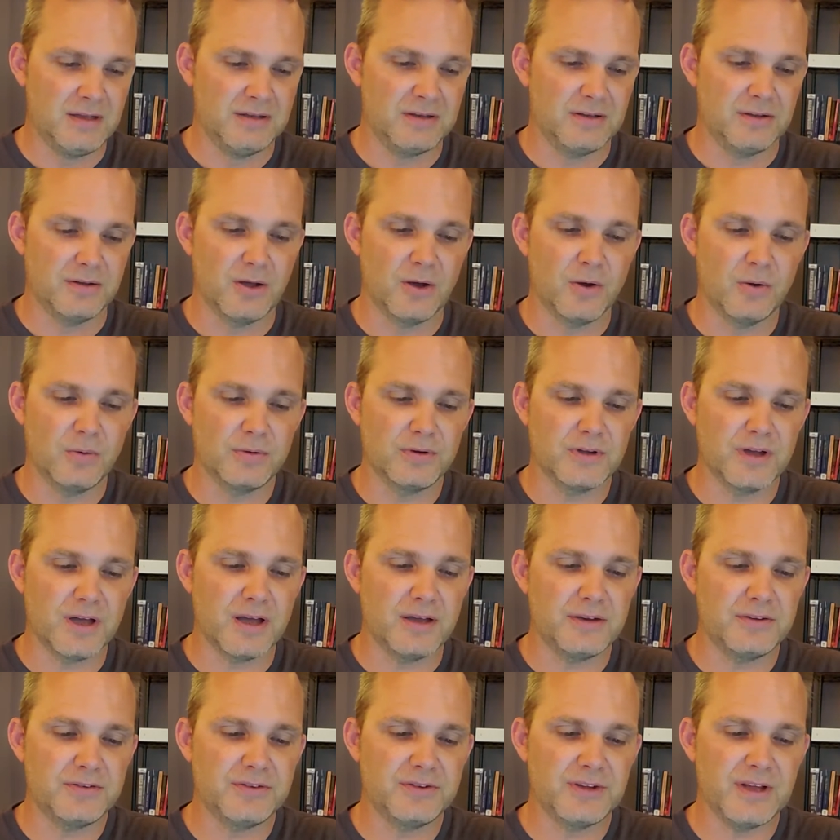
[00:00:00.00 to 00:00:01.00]
O
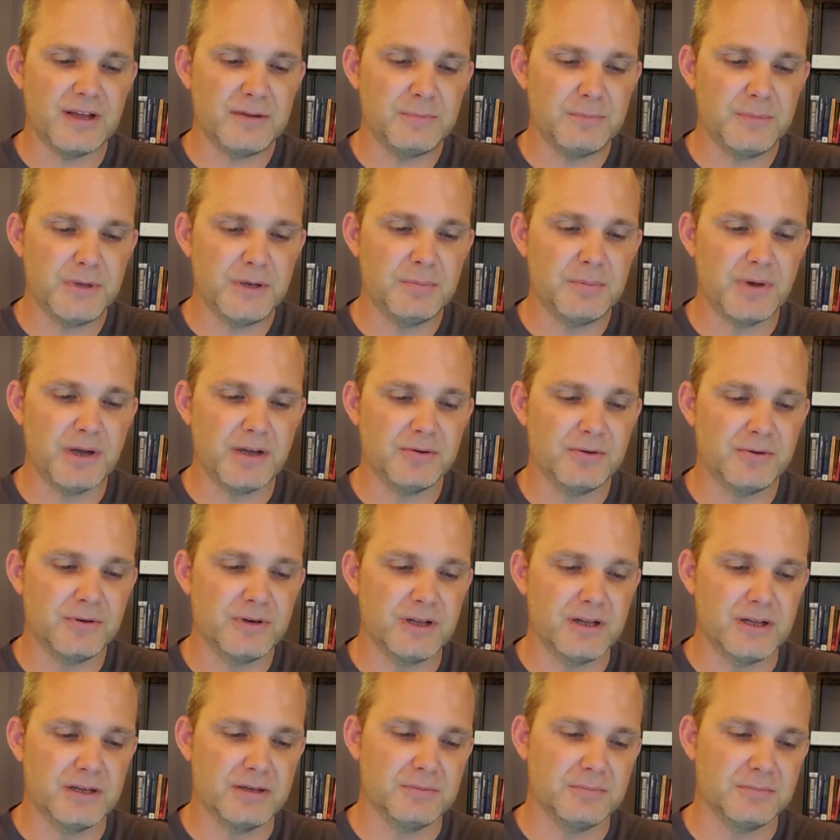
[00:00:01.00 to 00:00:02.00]
God, save me by your
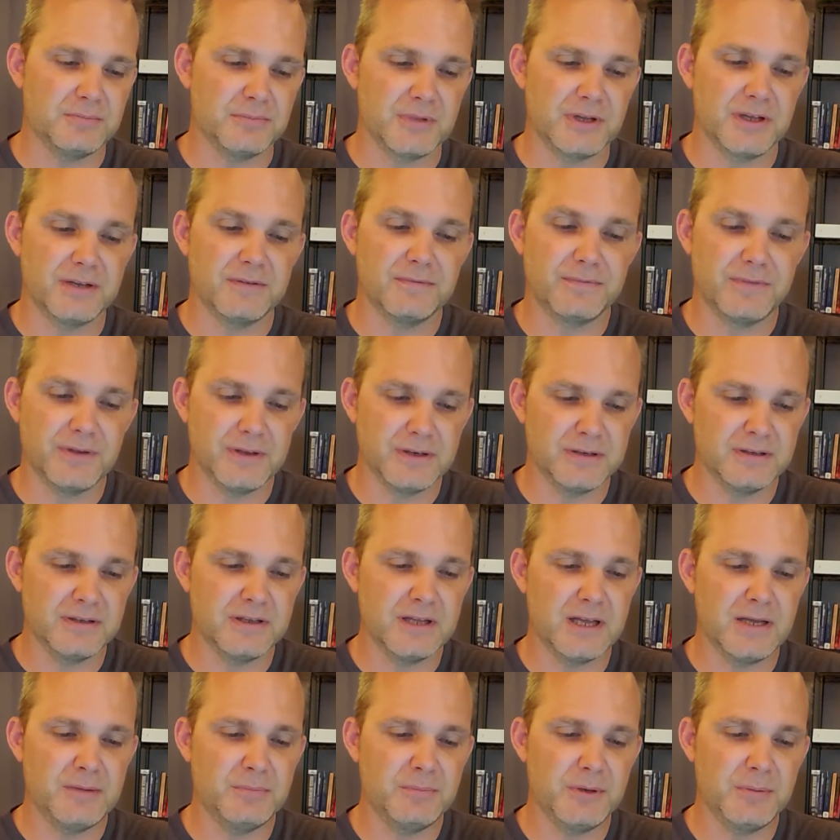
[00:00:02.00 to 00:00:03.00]
name, and
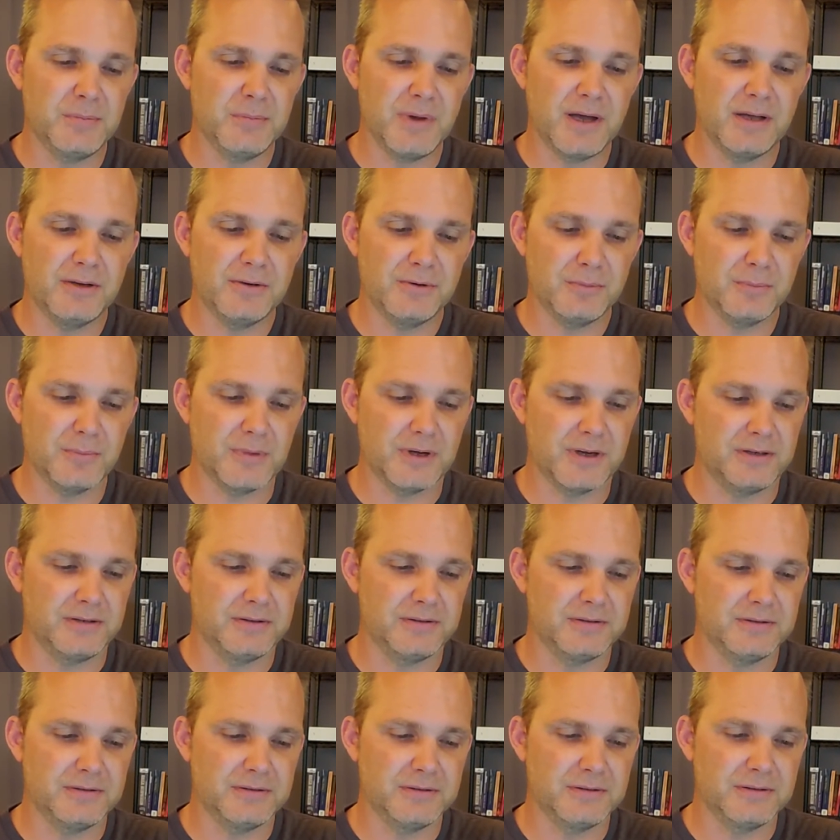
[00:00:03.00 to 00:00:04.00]
vindicate me by your might.
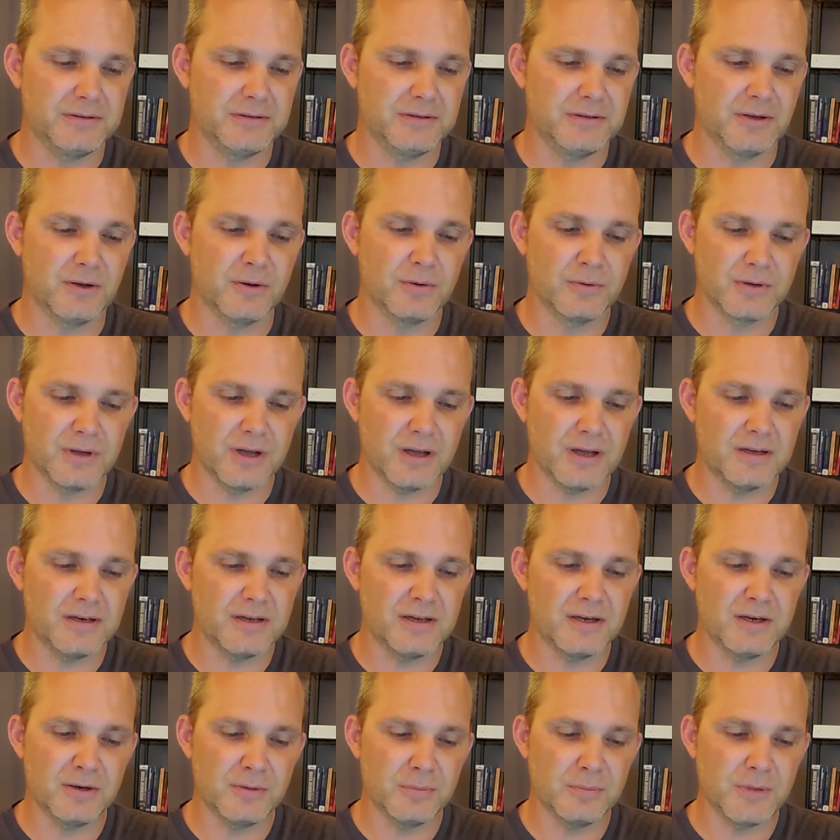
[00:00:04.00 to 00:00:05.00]
O God,
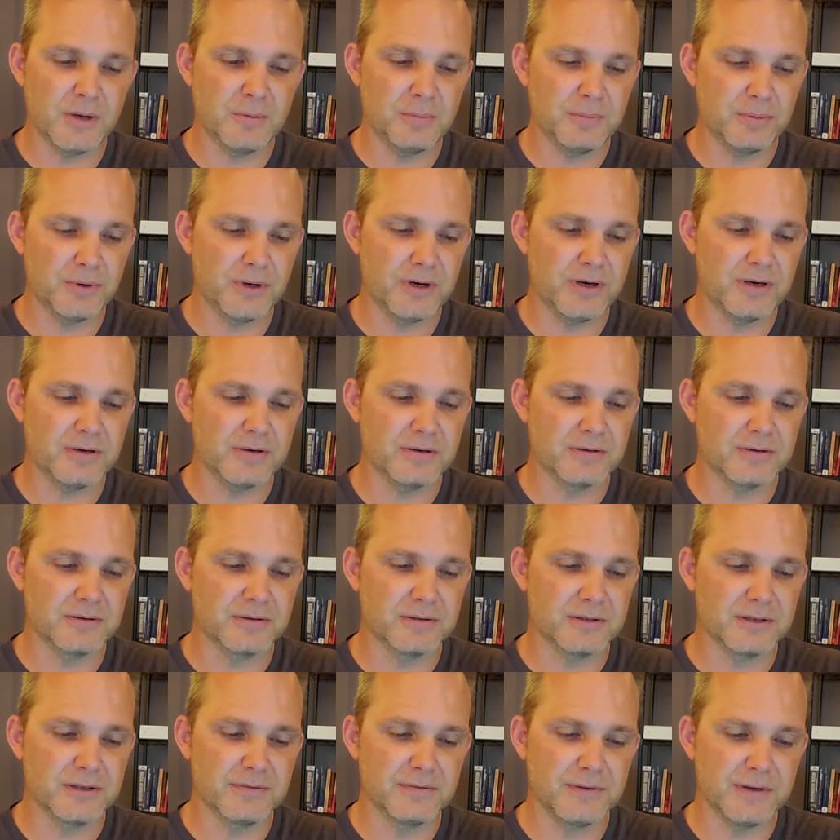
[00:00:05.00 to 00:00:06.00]
hear my prayer,
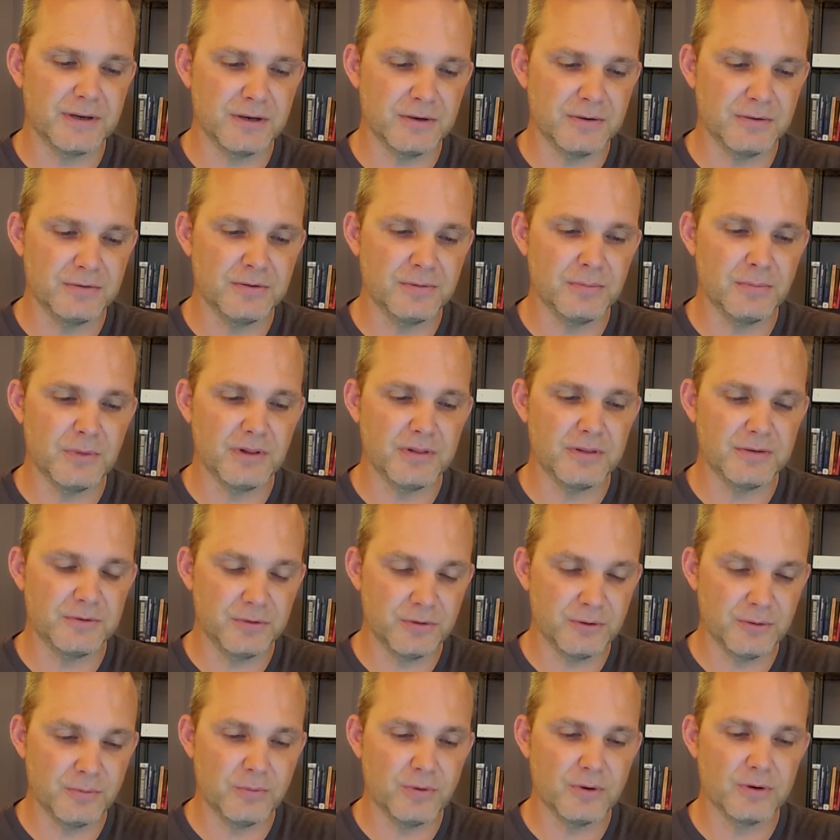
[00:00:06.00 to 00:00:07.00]
give ear
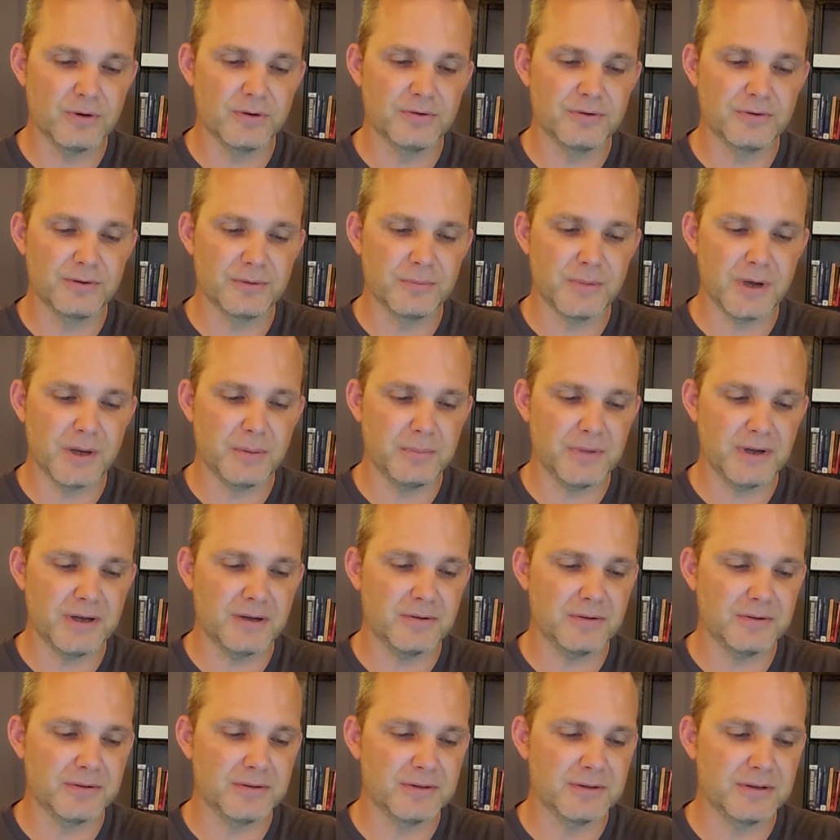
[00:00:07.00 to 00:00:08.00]
to the words of my
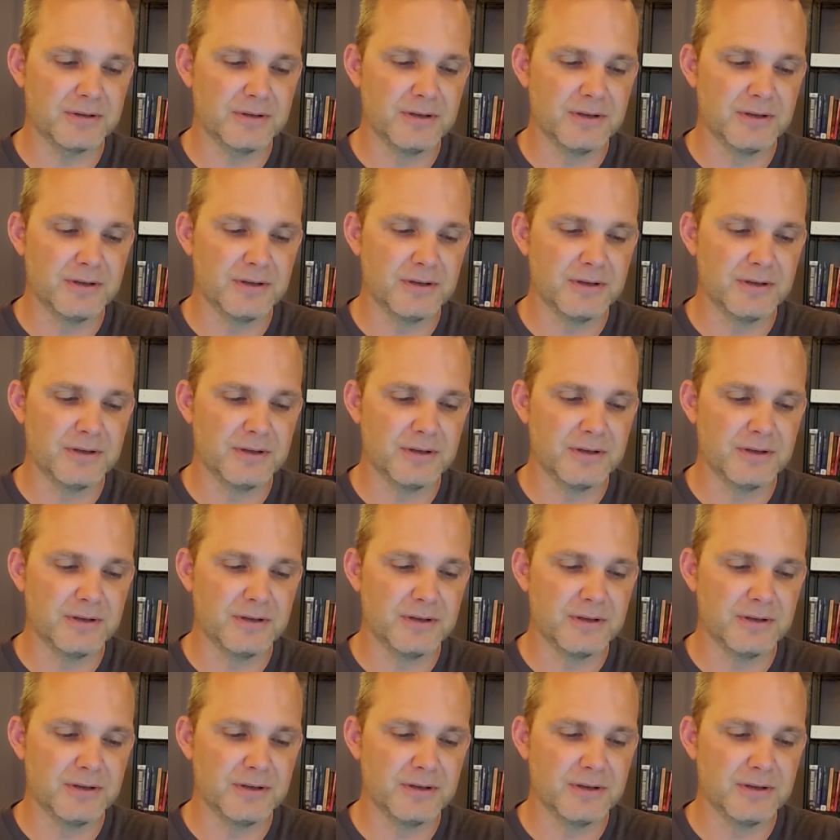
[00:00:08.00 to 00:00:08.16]
mouth.